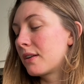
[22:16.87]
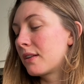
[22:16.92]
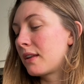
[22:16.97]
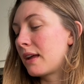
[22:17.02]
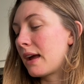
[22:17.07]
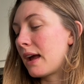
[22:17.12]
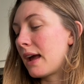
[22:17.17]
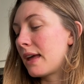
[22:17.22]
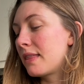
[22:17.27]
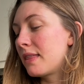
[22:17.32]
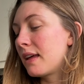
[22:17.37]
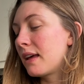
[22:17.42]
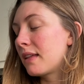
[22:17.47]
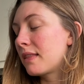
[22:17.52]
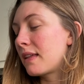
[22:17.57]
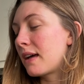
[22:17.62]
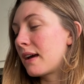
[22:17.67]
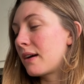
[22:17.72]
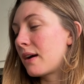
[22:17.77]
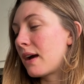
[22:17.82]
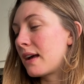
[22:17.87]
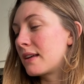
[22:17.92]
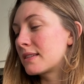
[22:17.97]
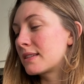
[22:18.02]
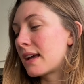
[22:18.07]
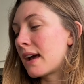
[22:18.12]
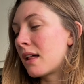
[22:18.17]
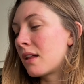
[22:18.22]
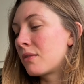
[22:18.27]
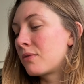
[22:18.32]
like I think that as
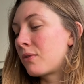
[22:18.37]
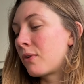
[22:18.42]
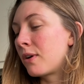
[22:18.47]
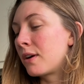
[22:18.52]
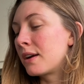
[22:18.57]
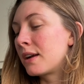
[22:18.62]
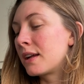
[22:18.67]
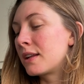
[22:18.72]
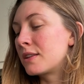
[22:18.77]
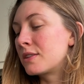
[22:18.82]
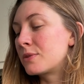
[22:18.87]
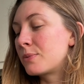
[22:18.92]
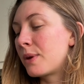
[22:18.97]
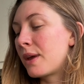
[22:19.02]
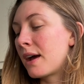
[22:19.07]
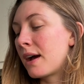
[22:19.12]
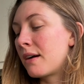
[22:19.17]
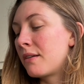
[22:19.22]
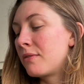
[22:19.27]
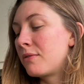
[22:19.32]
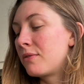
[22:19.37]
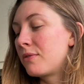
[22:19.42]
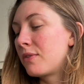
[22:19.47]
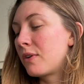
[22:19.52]
Californians we have,